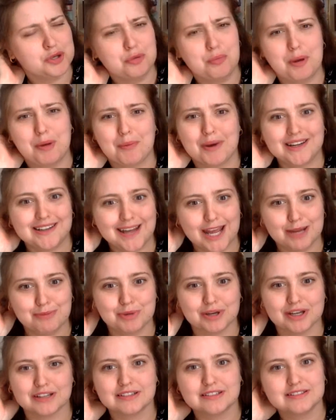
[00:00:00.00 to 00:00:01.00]
You Be My
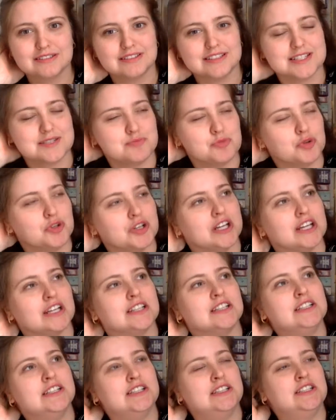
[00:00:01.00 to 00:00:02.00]
Neighbour this
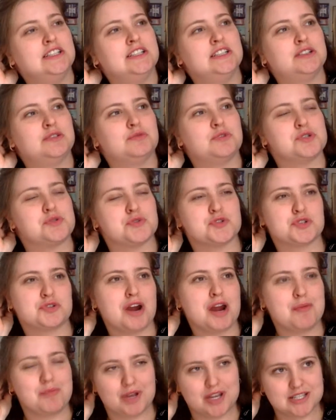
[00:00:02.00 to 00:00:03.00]
morning, which was
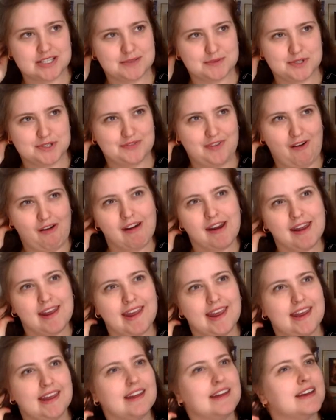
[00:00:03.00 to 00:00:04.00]
great because it was
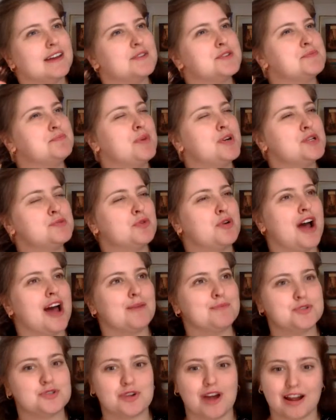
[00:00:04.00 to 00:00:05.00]
much more
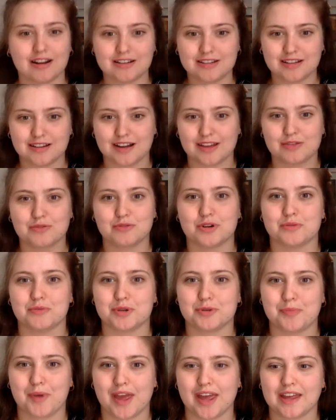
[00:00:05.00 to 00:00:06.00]
abstract than I thought it
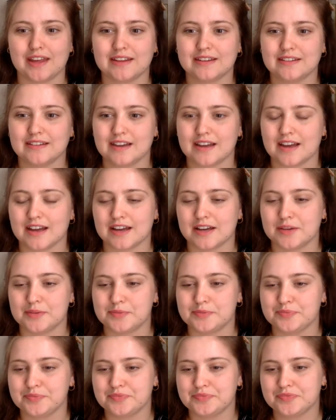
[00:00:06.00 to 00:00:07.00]
would be.
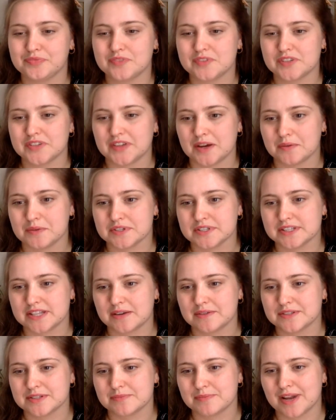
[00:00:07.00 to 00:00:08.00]
So that was
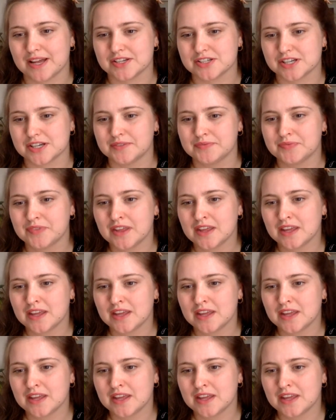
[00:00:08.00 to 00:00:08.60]
a pleasure.